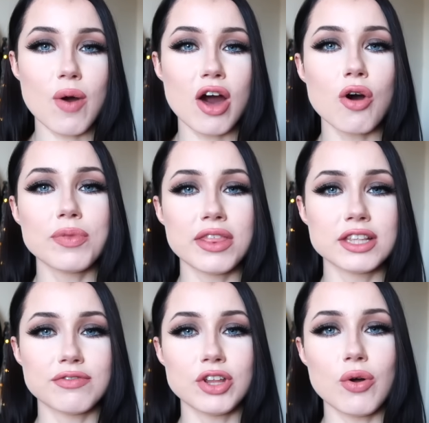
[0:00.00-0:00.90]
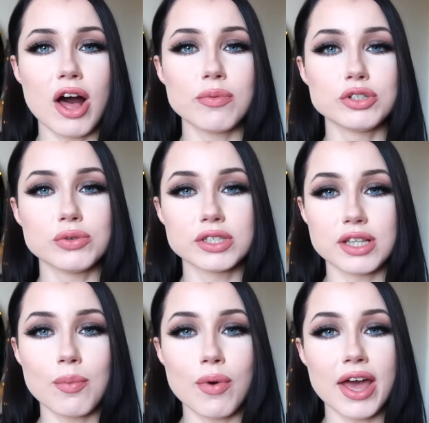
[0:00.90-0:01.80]
I hope that this video helped you in
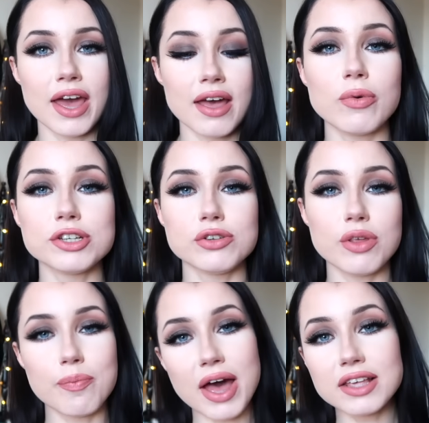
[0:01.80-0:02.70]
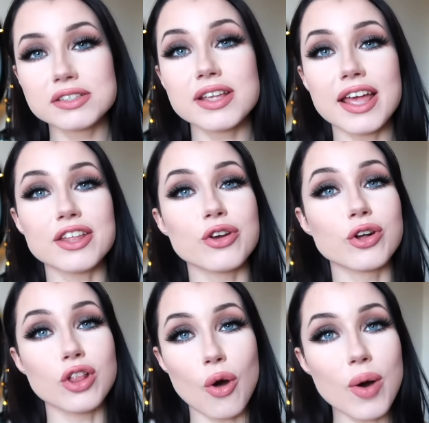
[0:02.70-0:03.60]
some way. I wish you the best in your
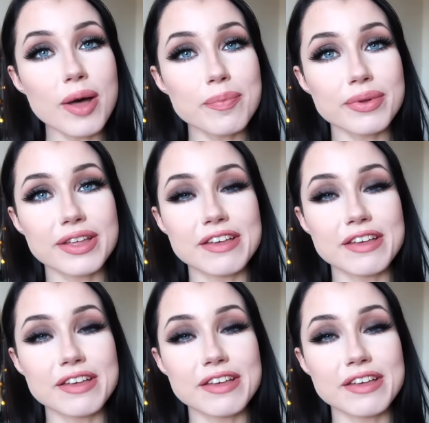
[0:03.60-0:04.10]
glow up.